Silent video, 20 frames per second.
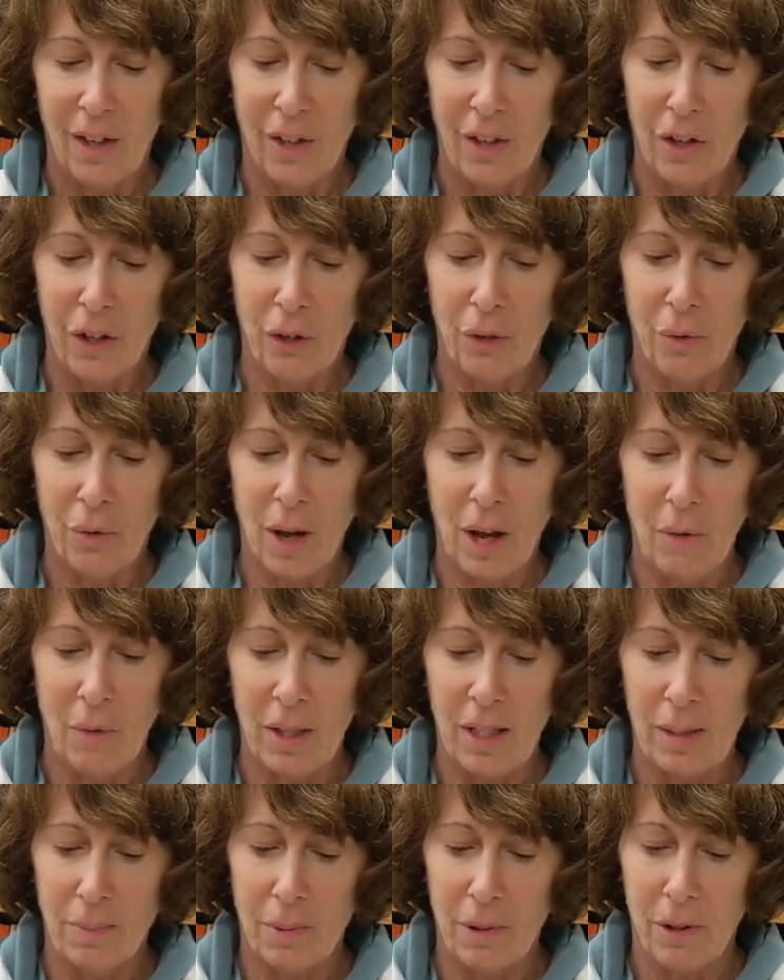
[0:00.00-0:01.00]
You, I
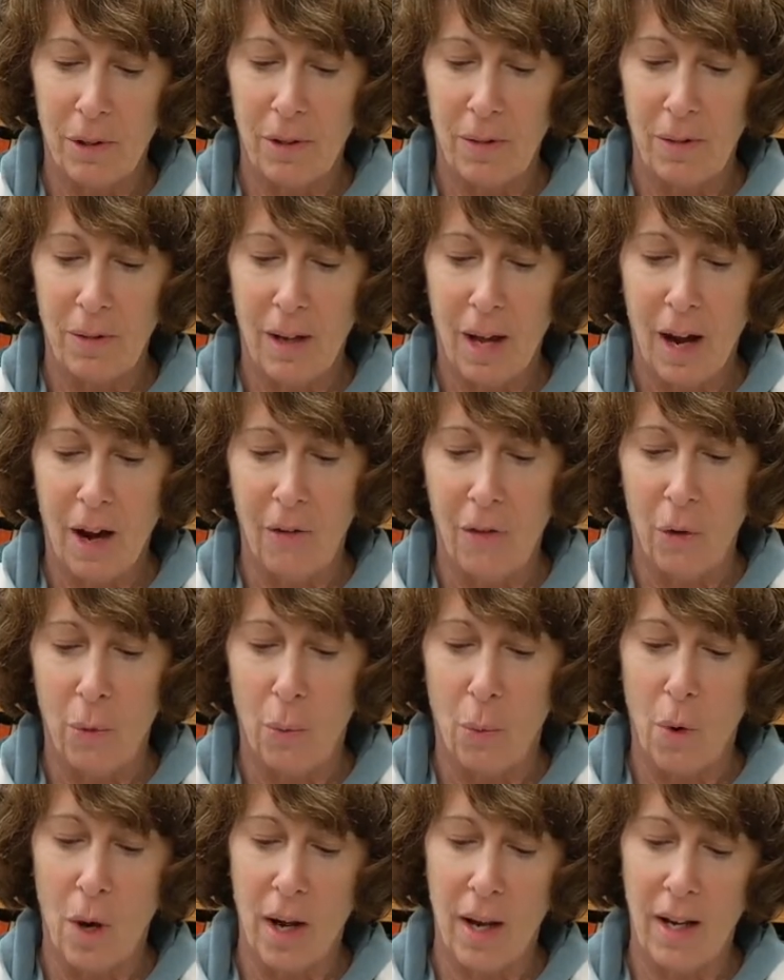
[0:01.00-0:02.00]
whisper, are the
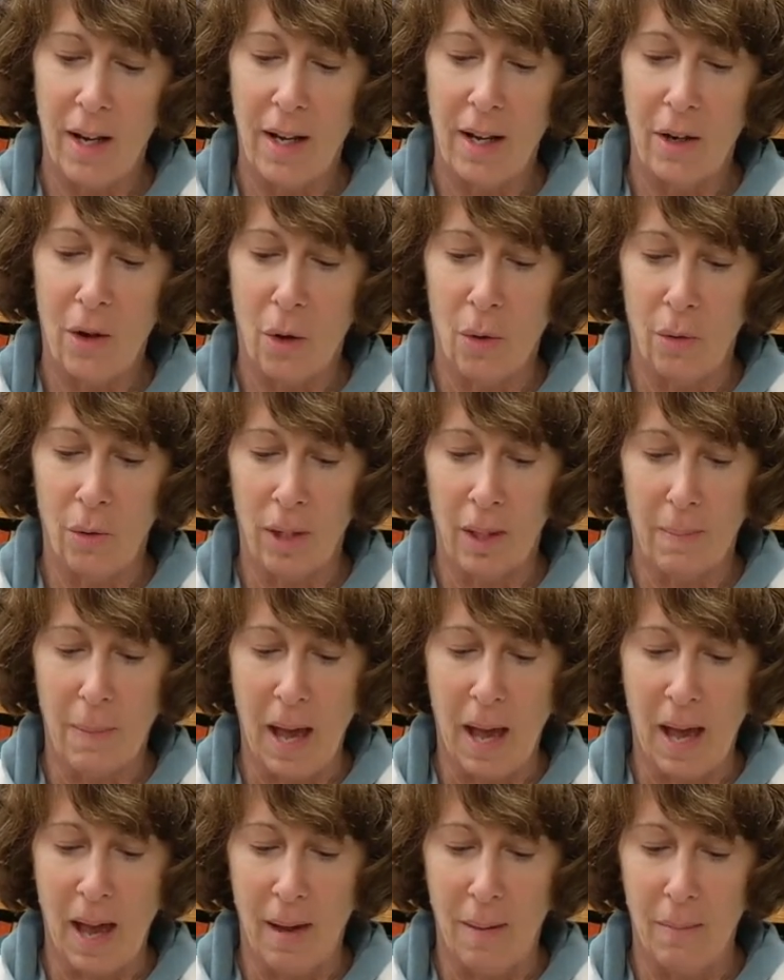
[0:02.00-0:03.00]
one and only
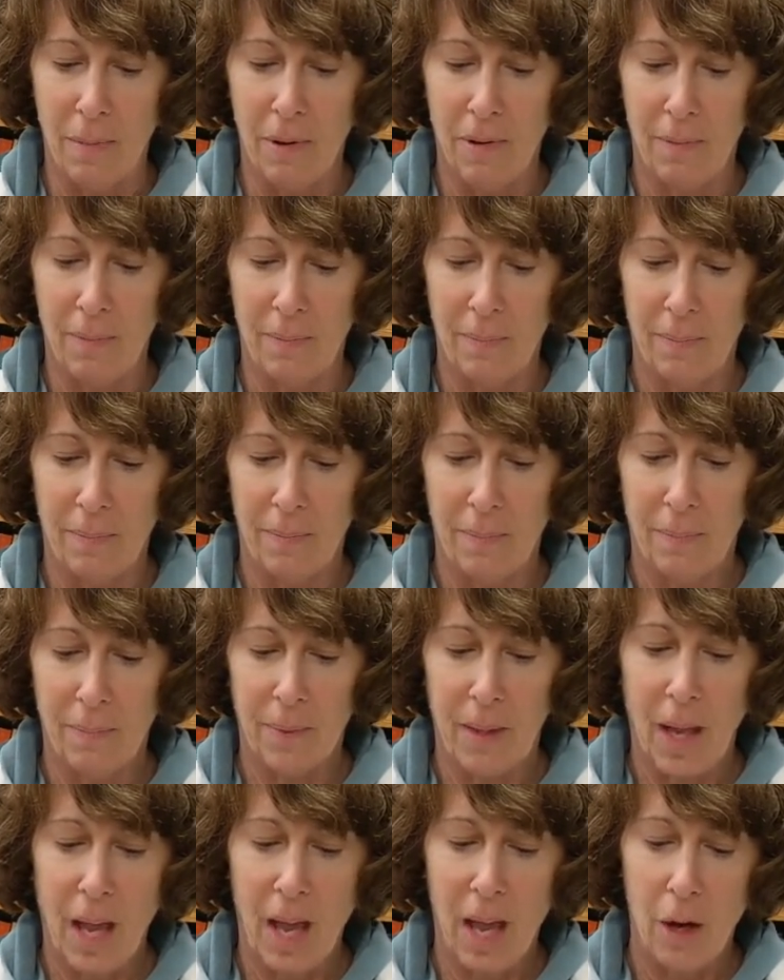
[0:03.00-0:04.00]
Bob.
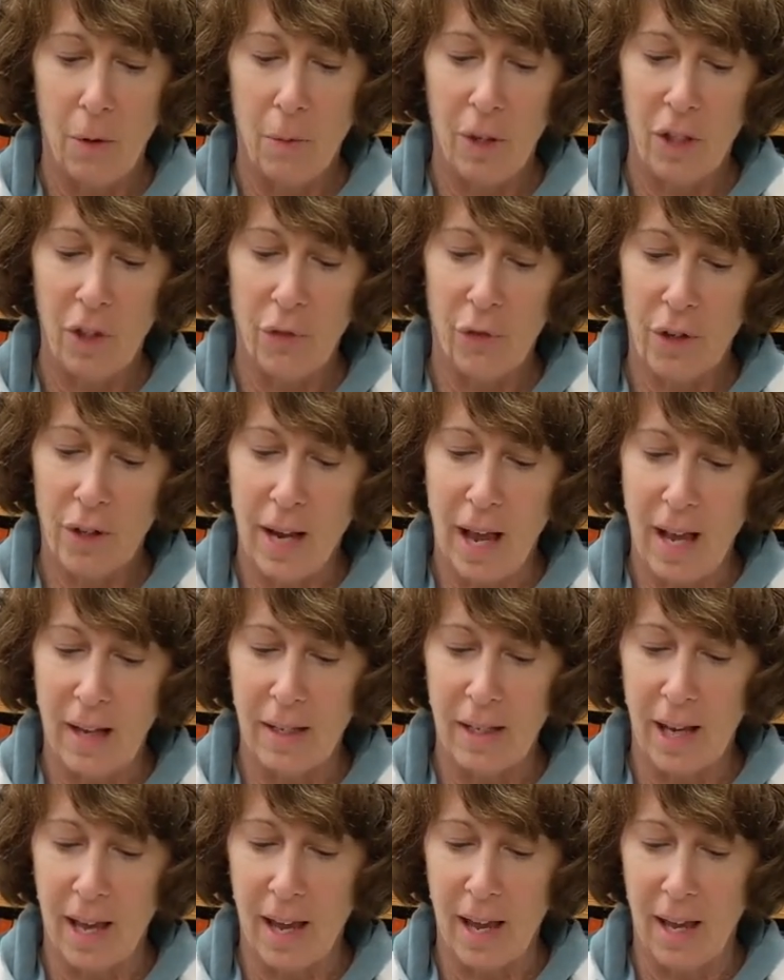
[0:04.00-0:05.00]
I reach for
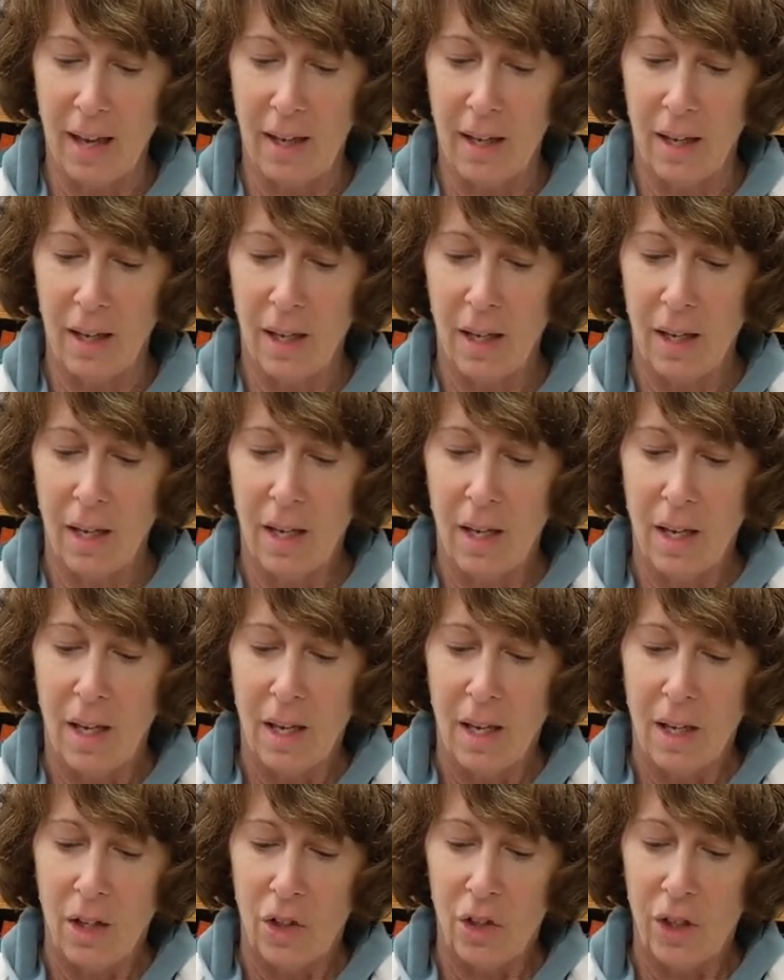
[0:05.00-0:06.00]
Not-Tag.
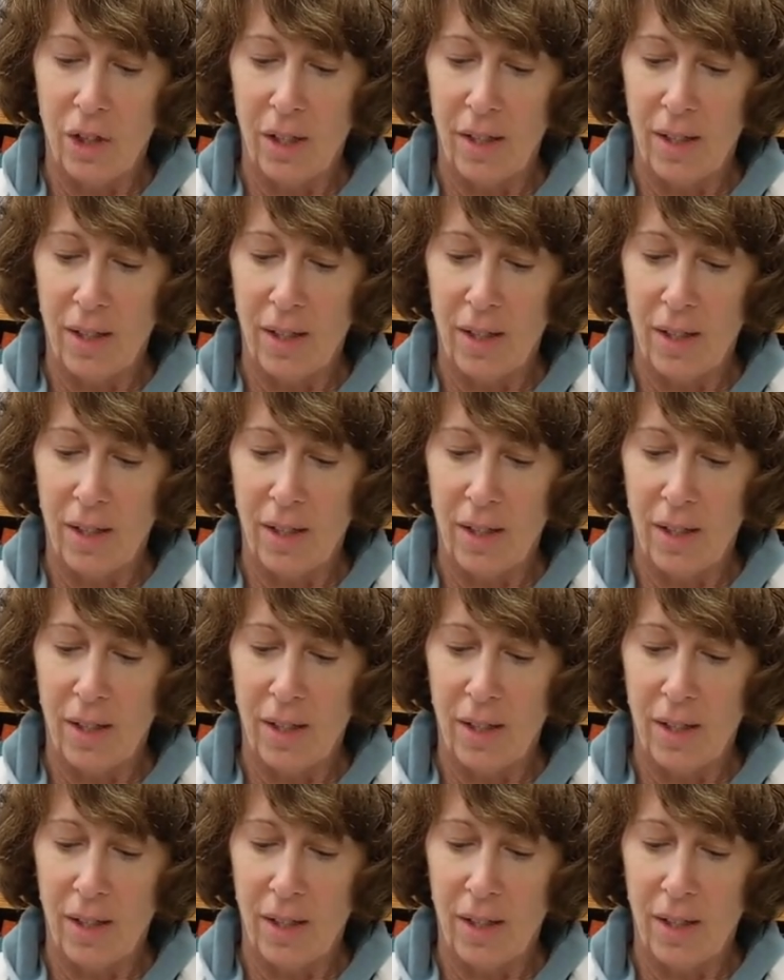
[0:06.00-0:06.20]
She